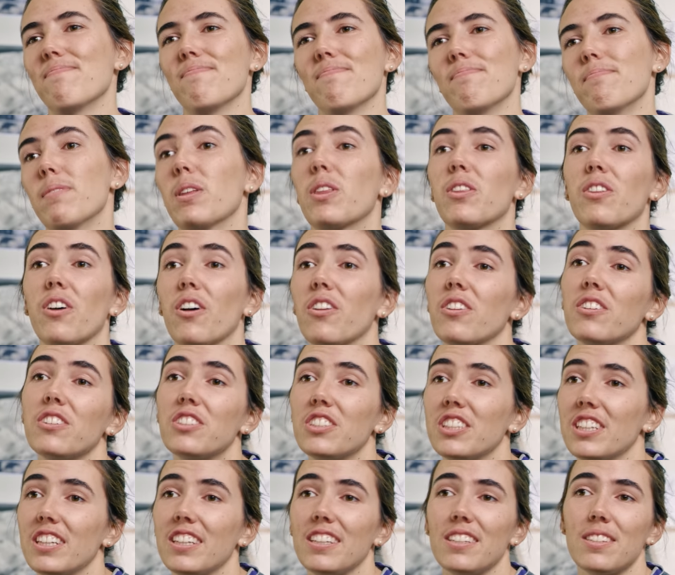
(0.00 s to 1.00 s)

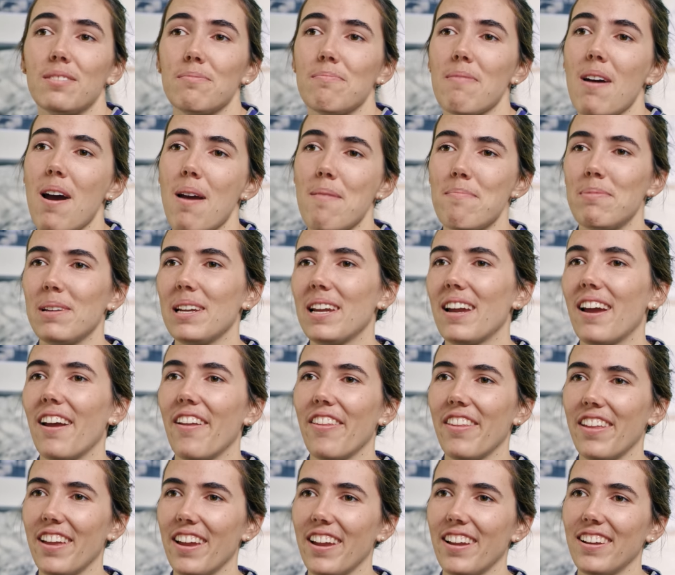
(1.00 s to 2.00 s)
mythologies might be
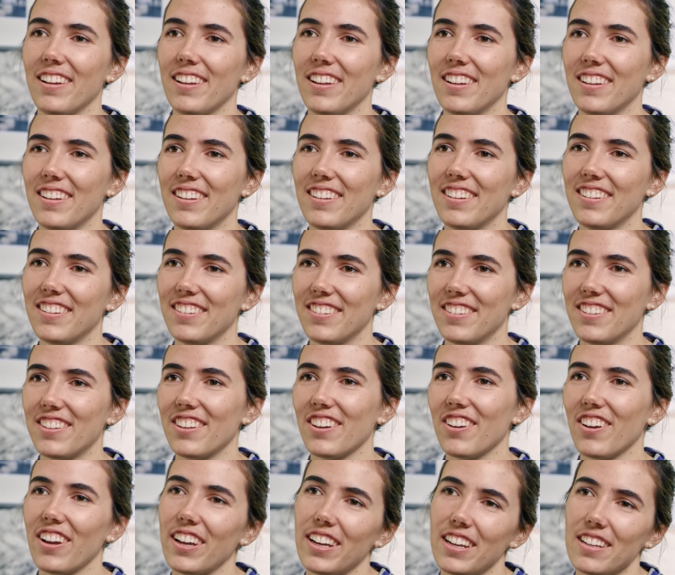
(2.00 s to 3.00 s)
out there.
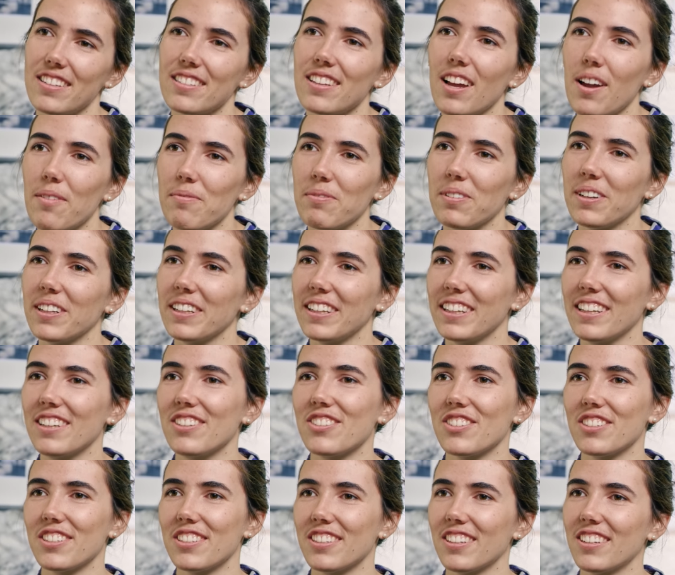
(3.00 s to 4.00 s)
So I guess I'm really
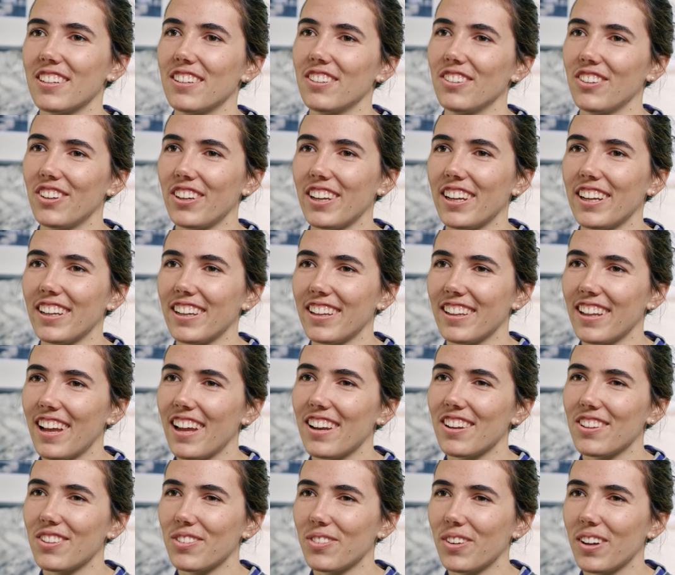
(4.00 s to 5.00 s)
interested in looking at
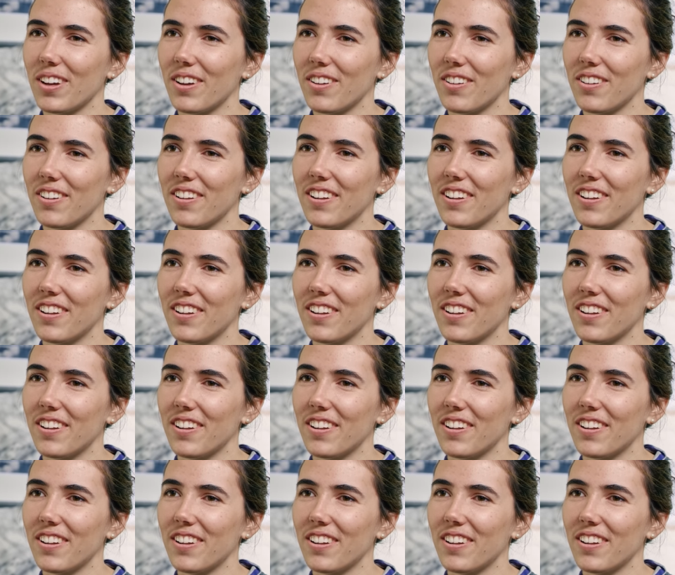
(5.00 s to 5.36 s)
that as well.